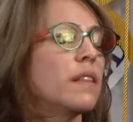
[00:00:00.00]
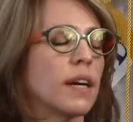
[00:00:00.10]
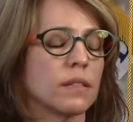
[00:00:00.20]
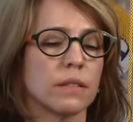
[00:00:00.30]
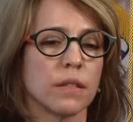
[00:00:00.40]

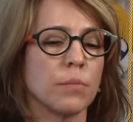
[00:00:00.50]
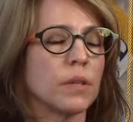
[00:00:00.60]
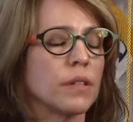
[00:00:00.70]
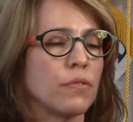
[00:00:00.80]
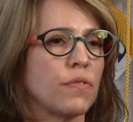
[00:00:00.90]
That's a
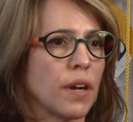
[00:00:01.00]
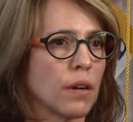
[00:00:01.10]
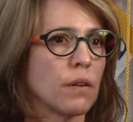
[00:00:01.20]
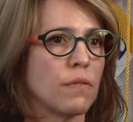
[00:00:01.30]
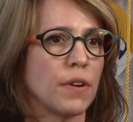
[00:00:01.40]
completely
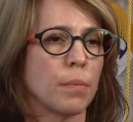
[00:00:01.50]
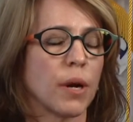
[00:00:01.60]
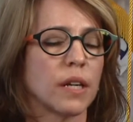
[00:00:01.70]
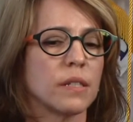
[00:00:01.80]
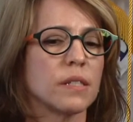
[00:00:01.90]
fair, fair
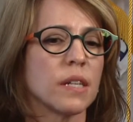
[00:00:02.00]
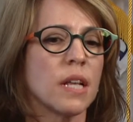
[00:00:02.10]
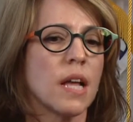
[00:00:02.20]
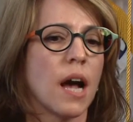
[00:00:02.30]
practice.